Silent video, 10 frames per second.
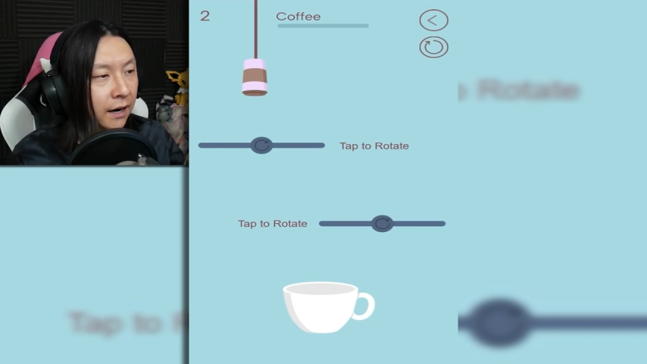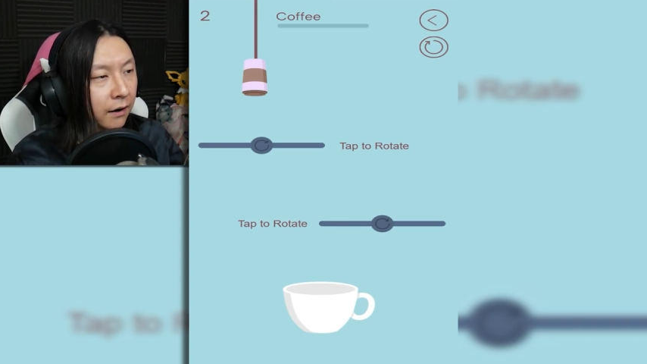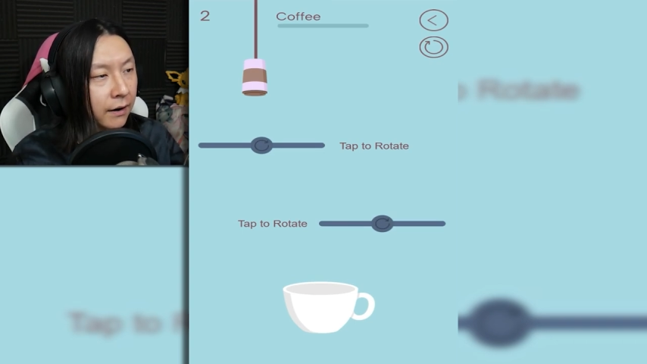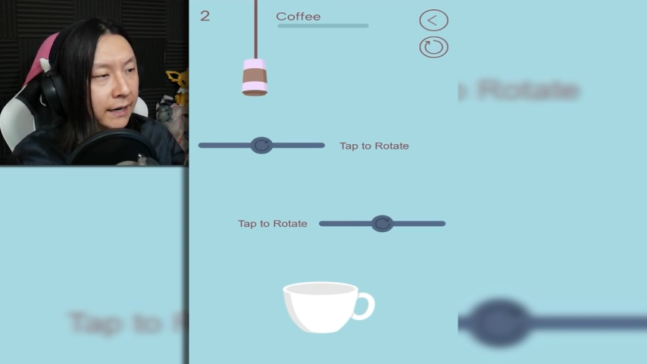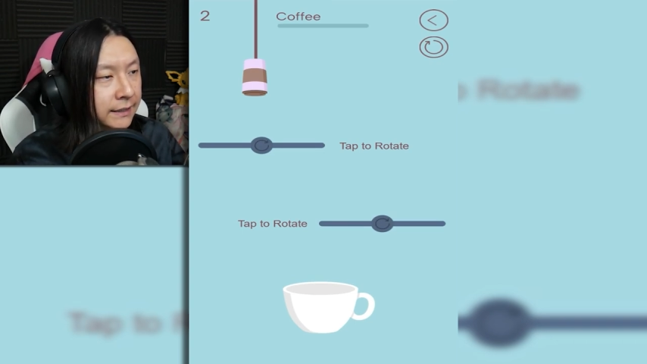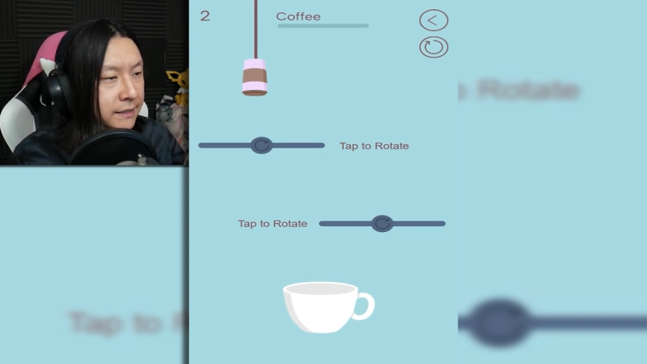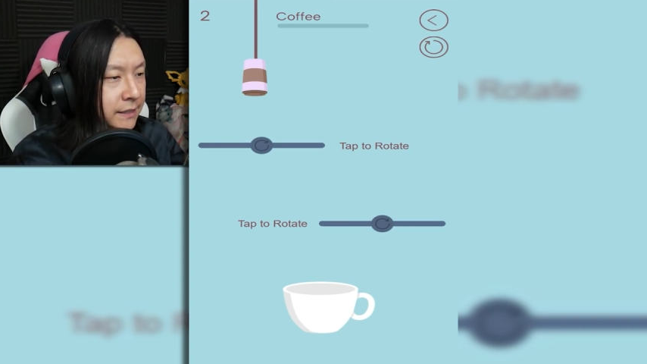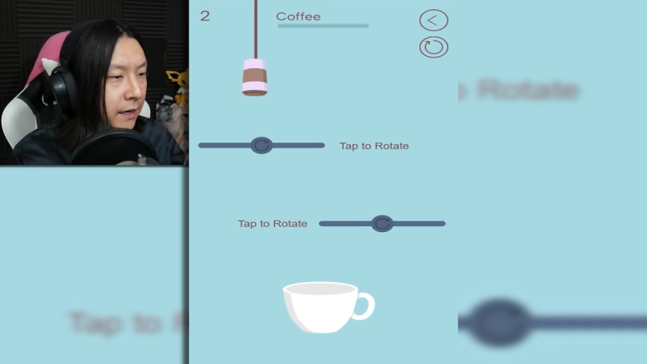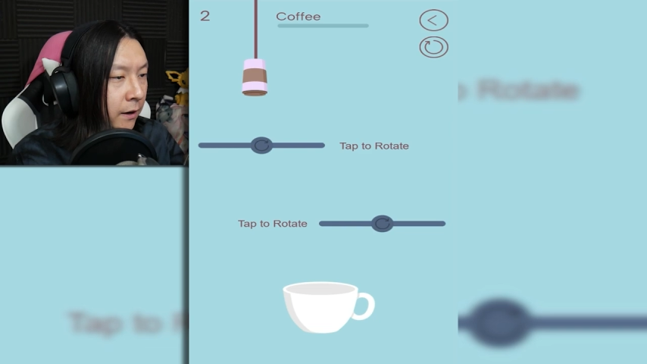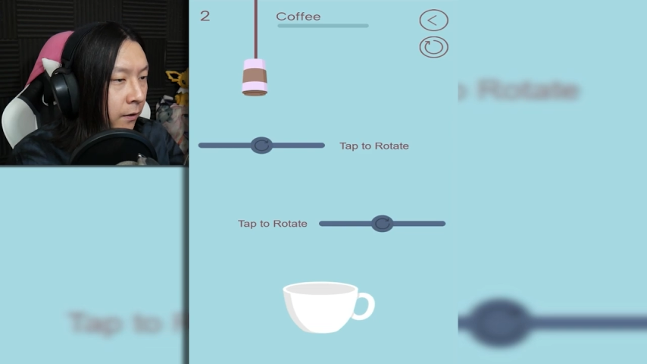All right,
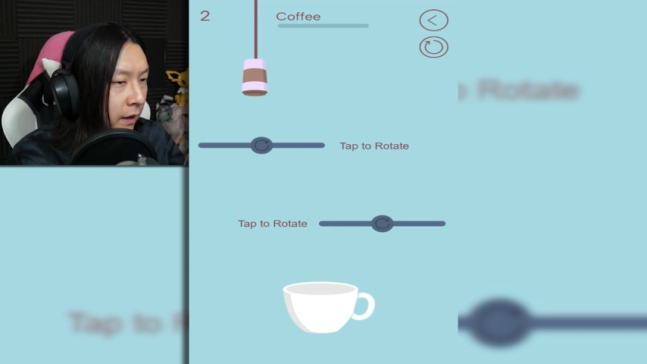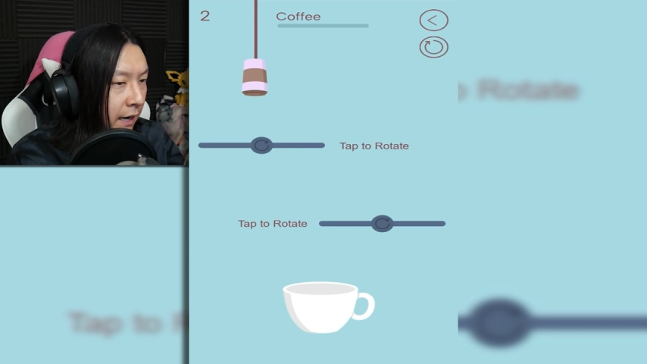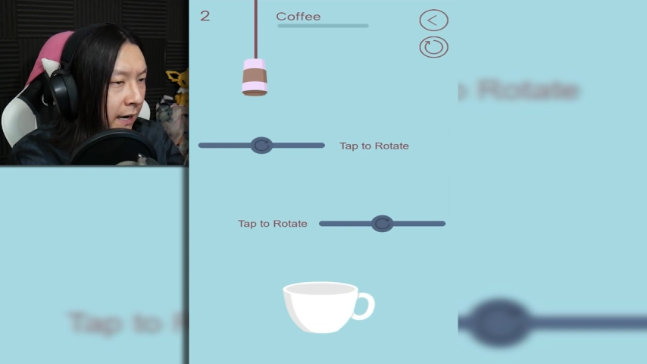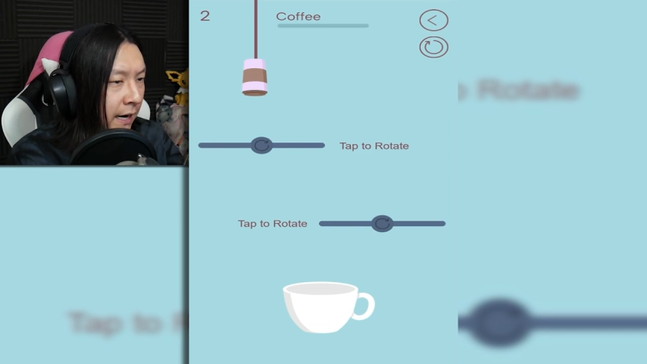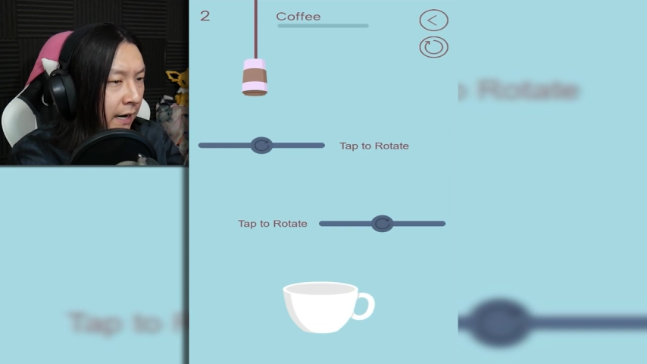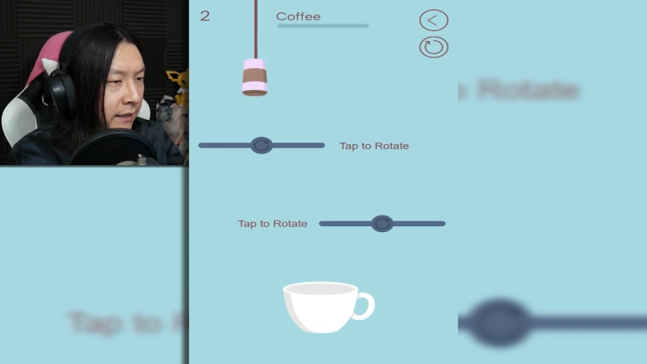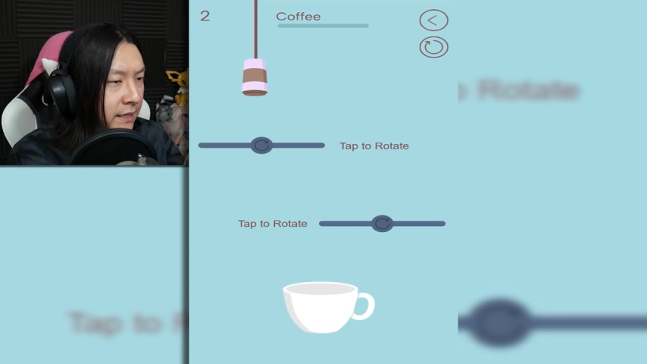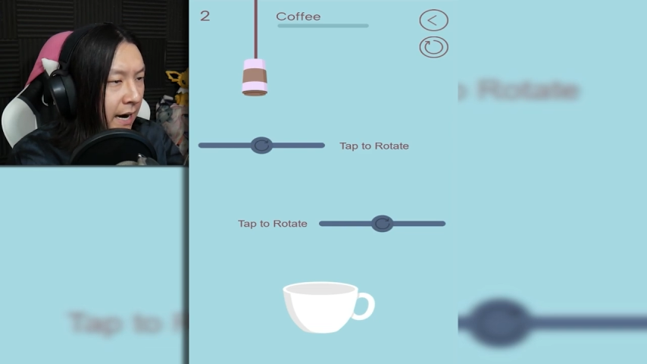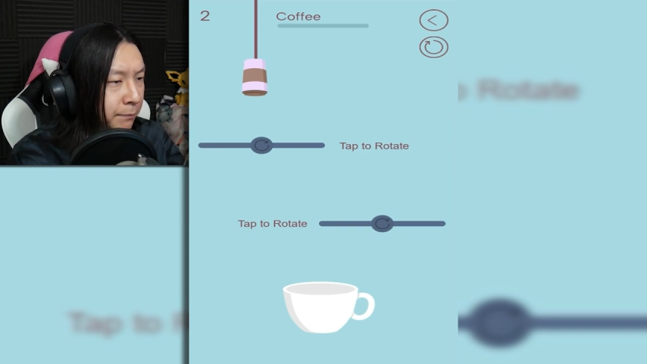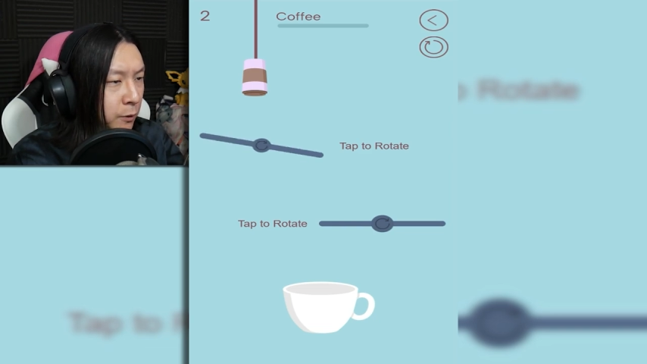so
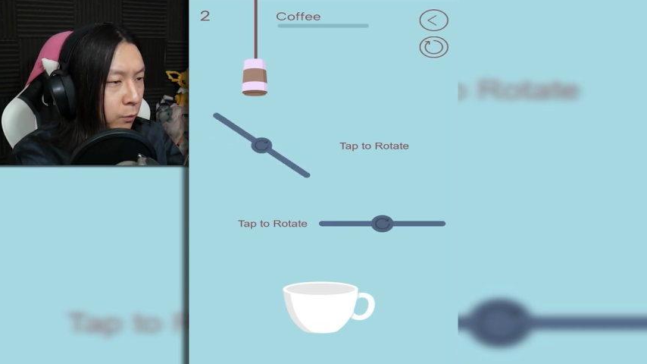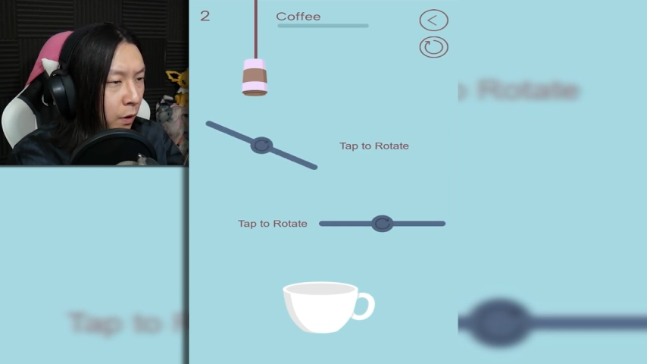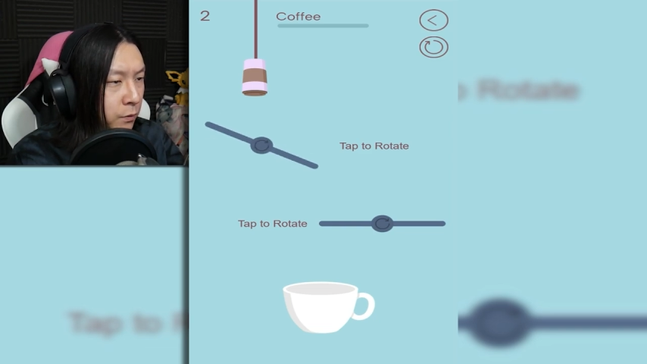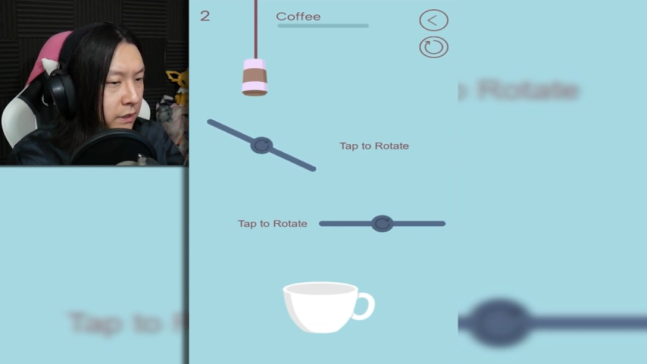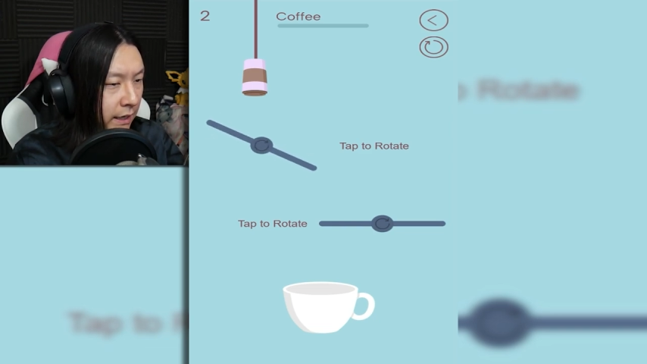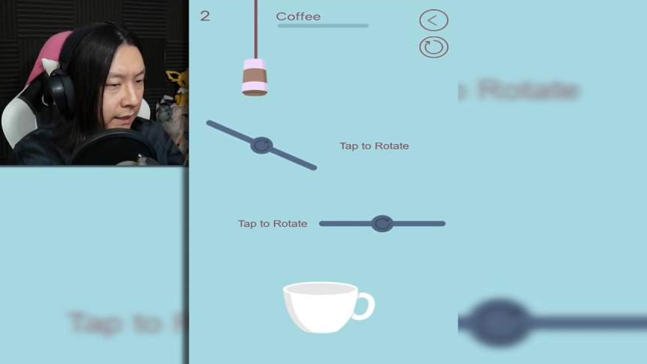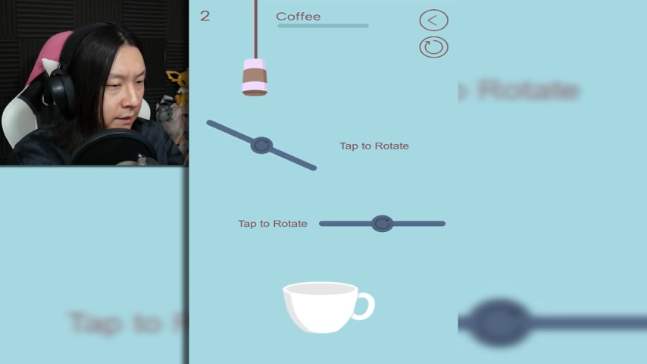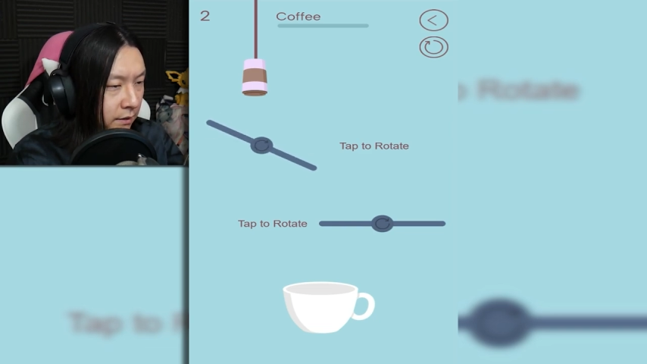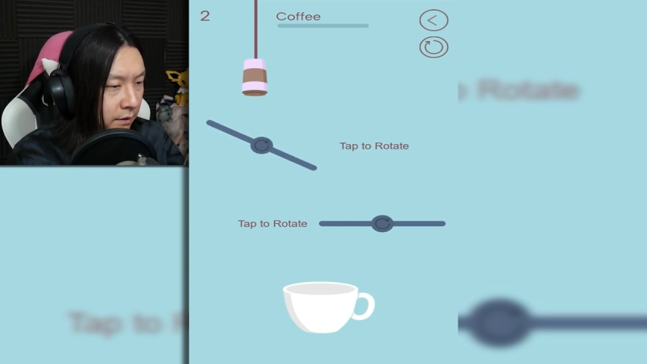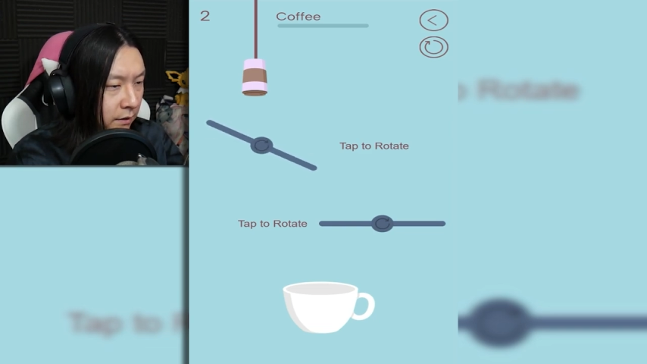tap to rotate.